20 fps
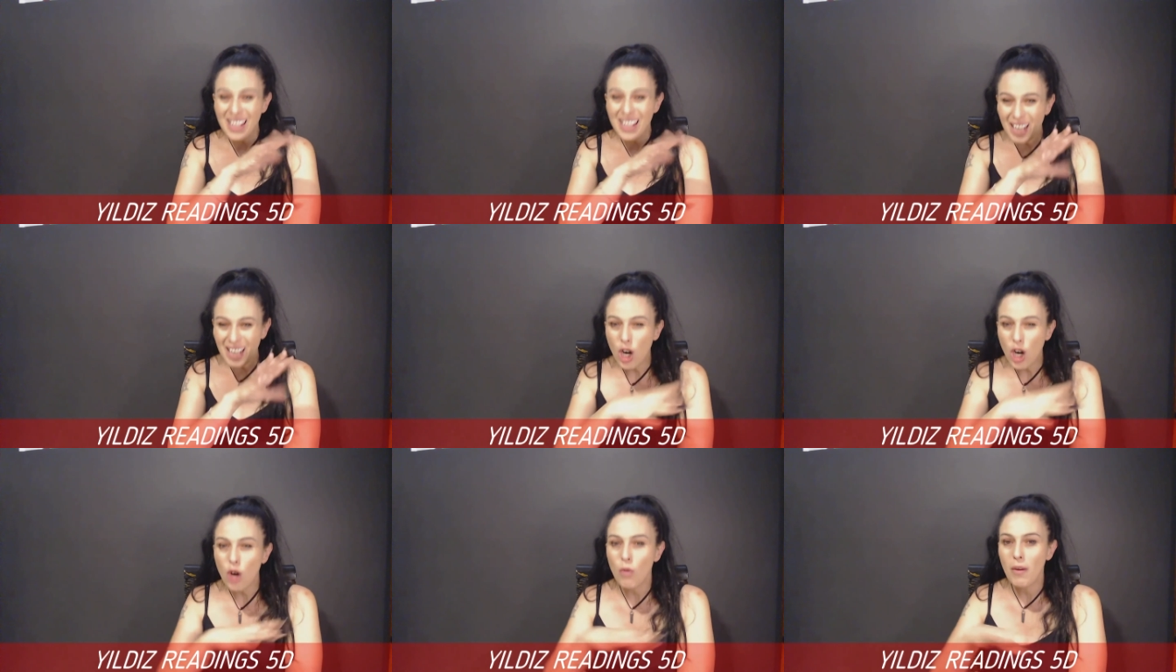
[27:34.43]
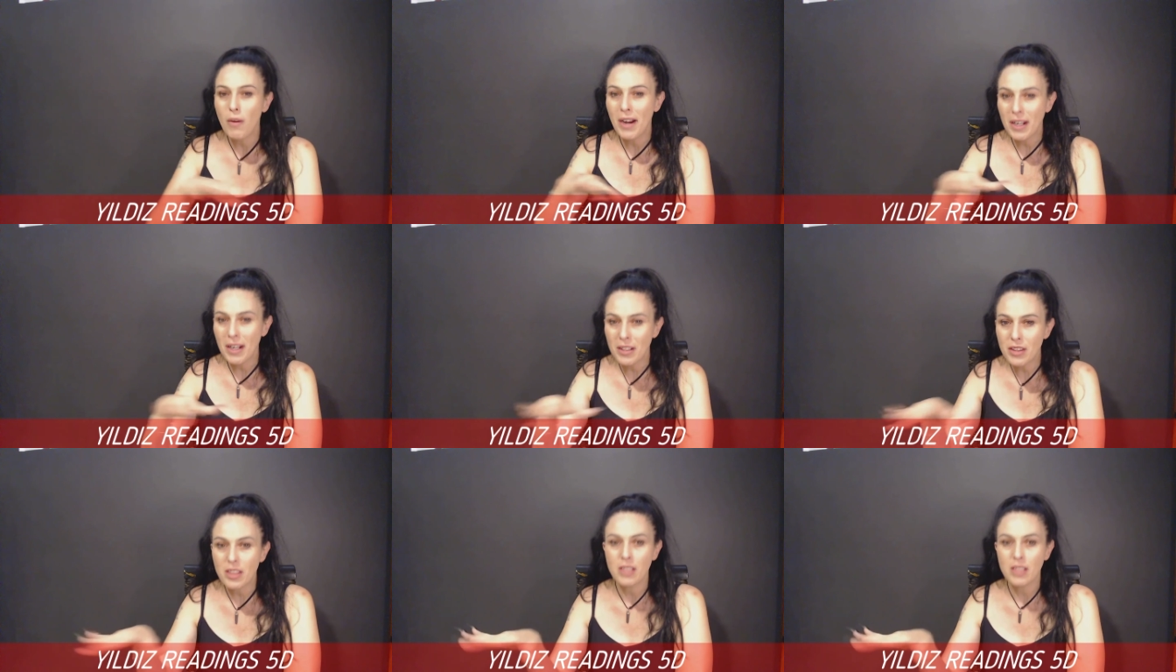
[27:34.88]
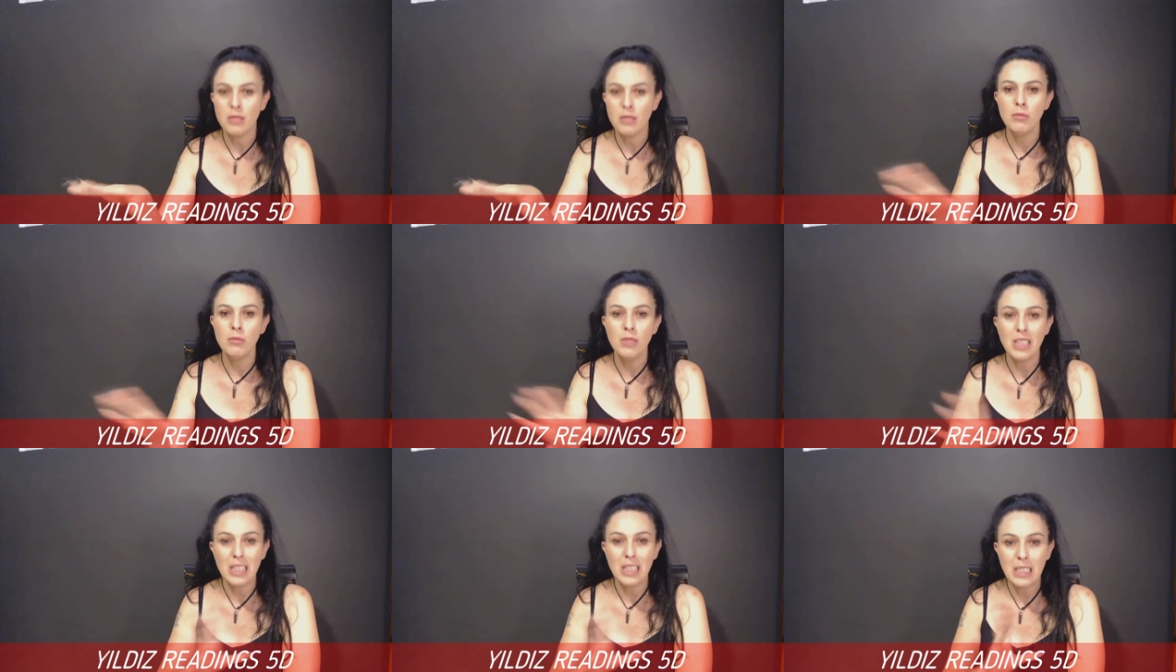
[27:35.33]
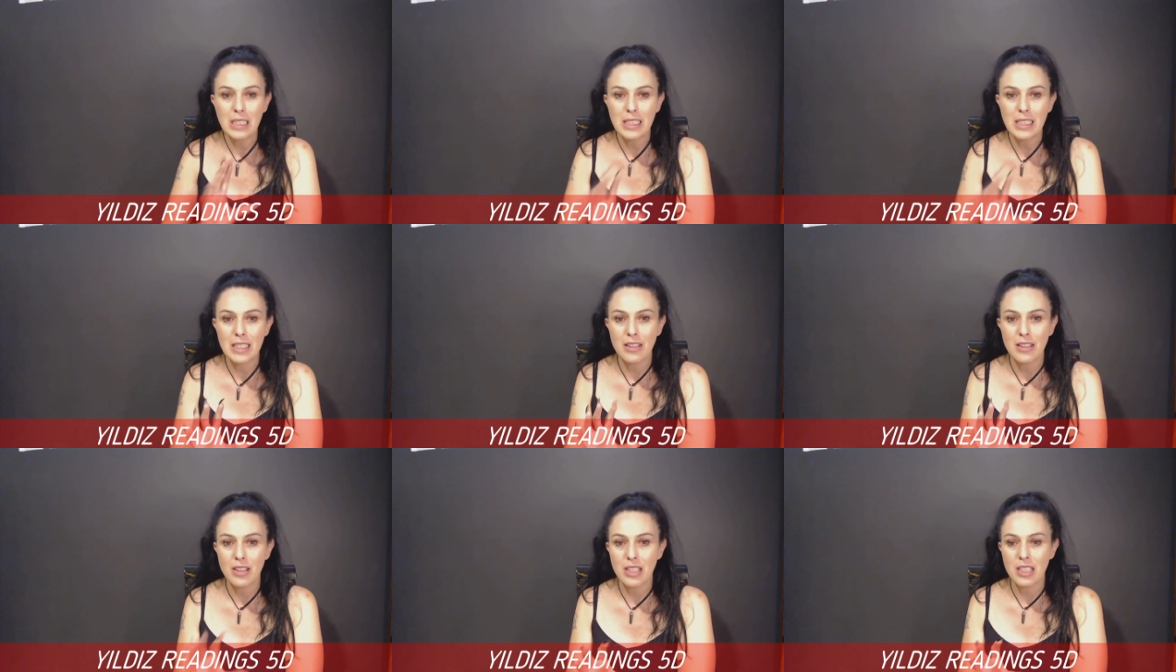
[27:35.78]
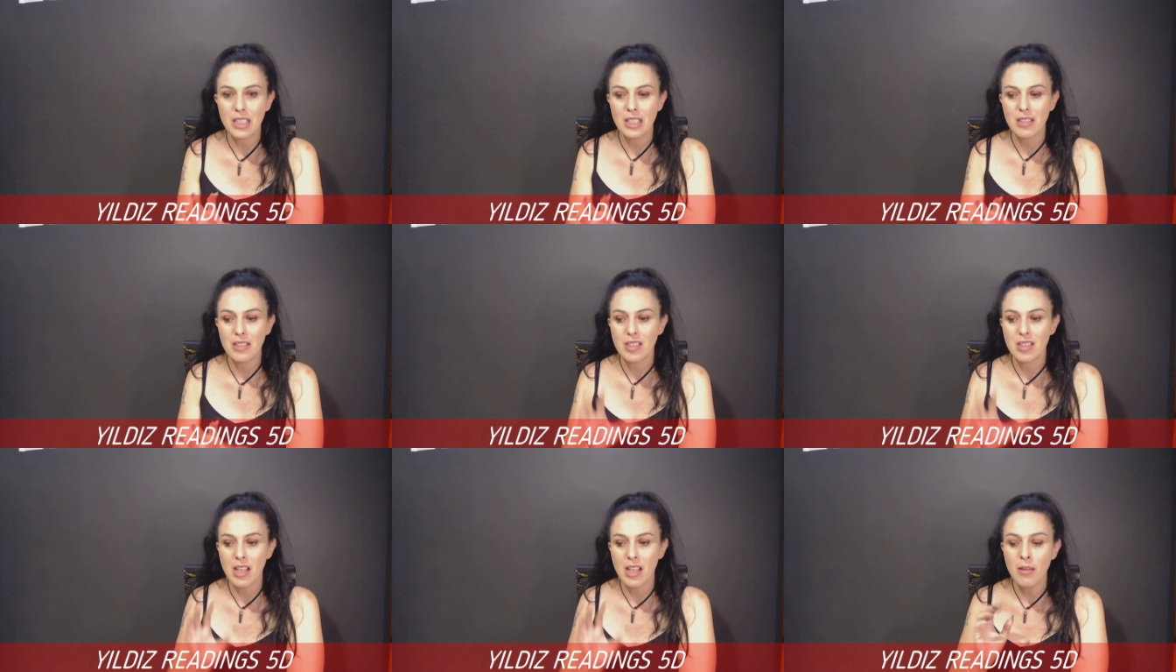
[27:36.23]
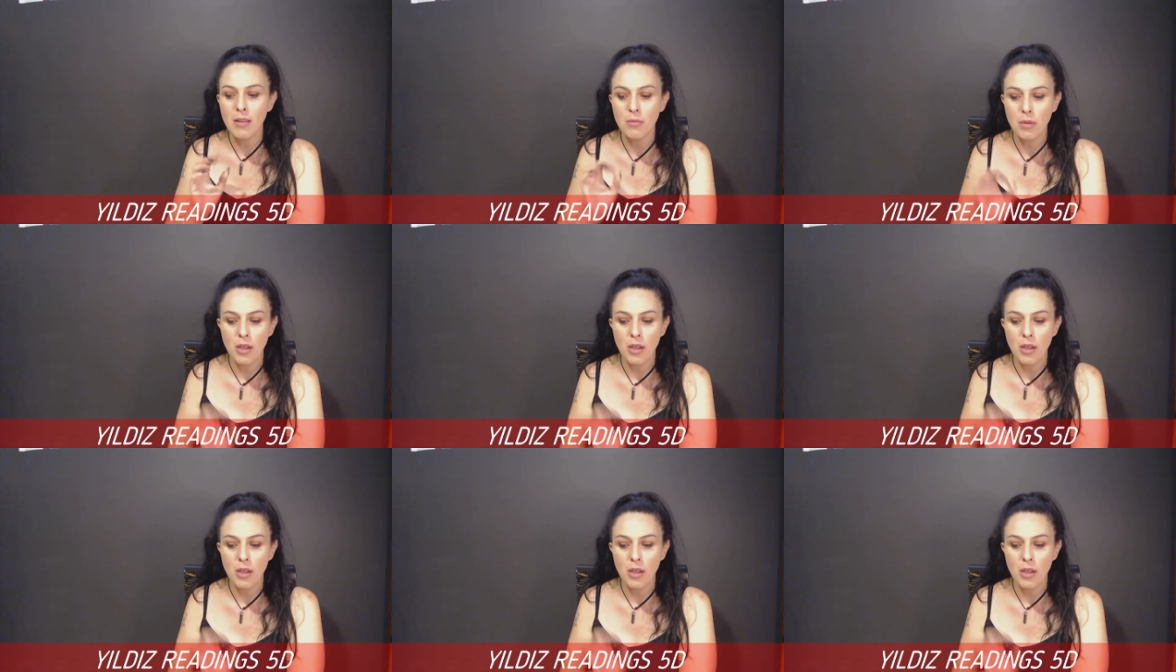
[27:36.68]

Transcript: correct them, clean things up.